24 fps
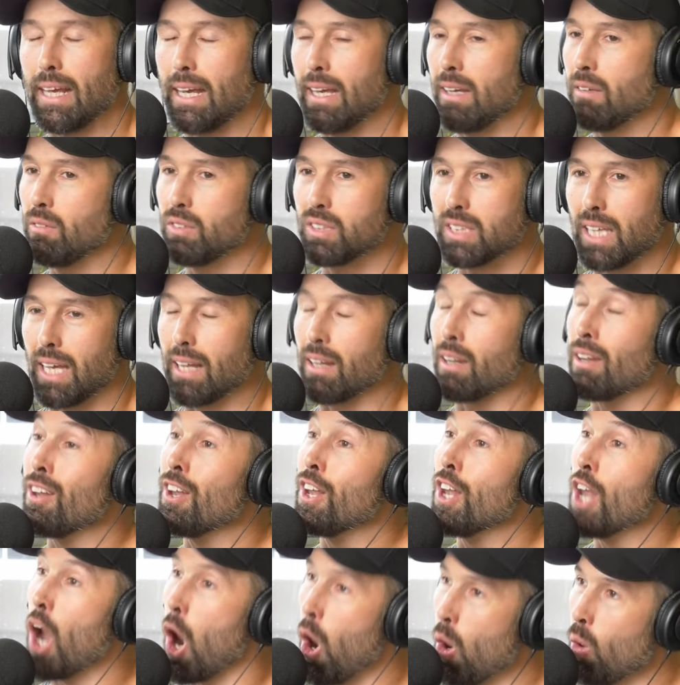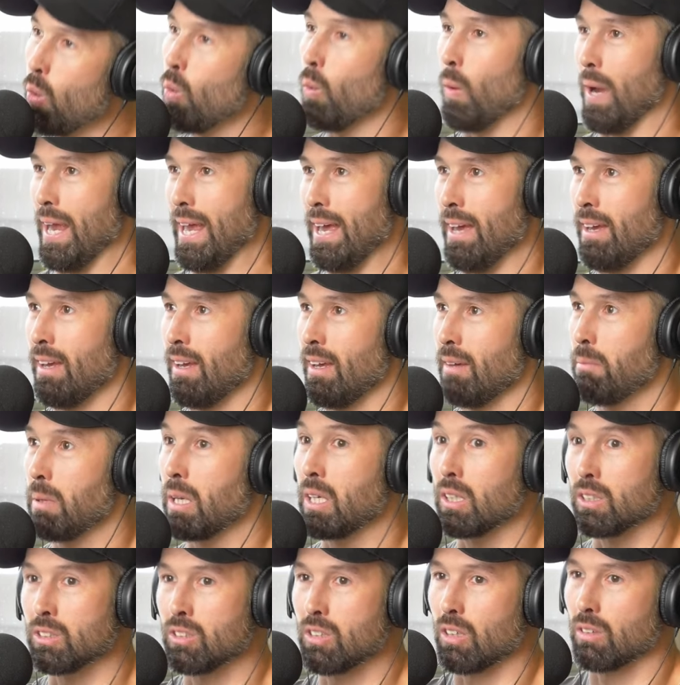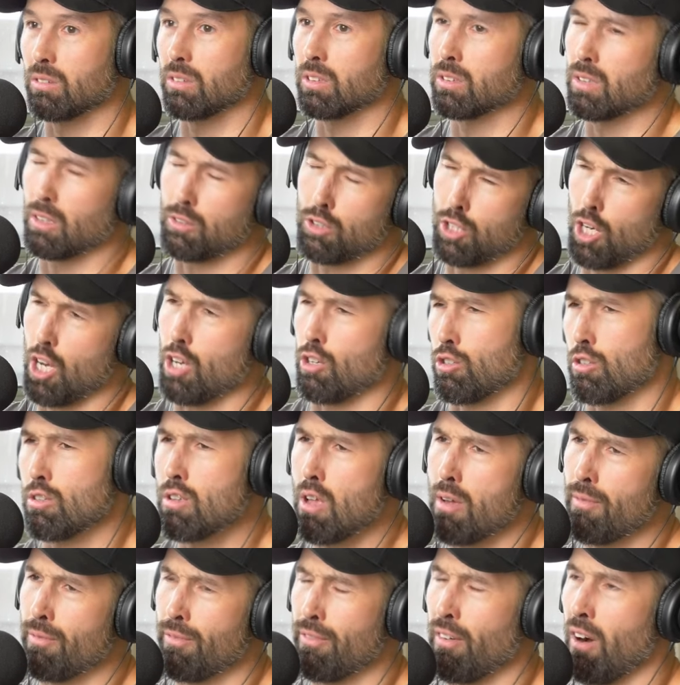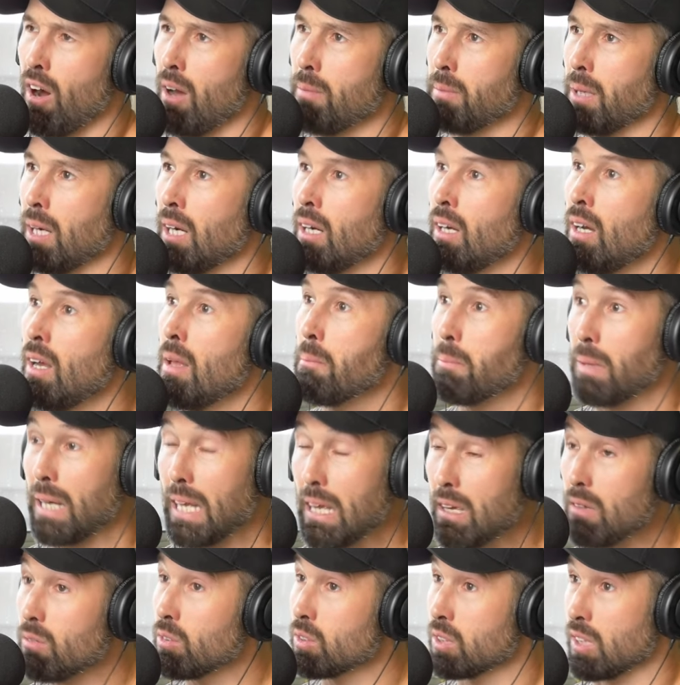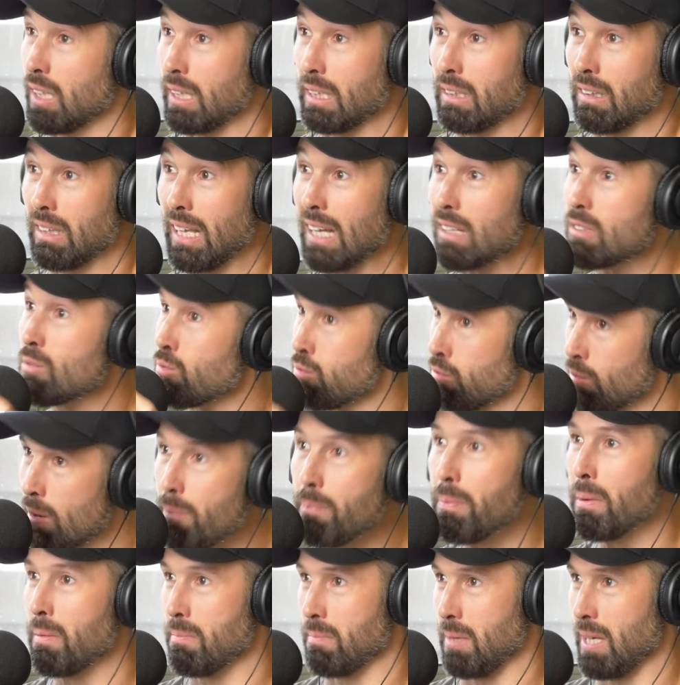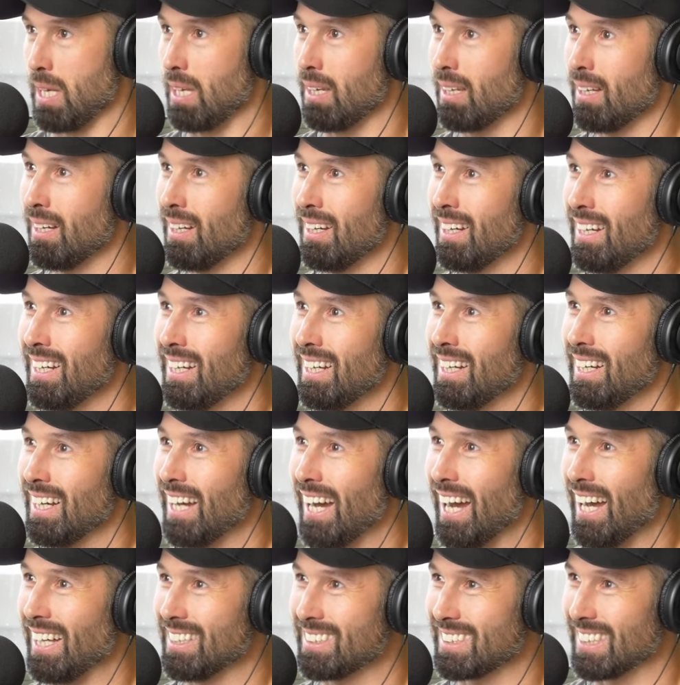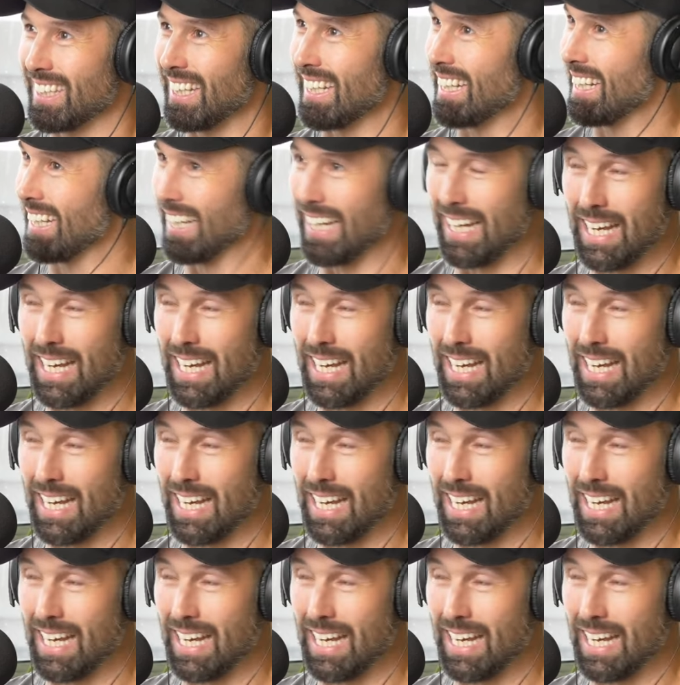he was getting nowhere because doctor's like, yeah, just have fiber. But he was like, that's ripping me. It's like,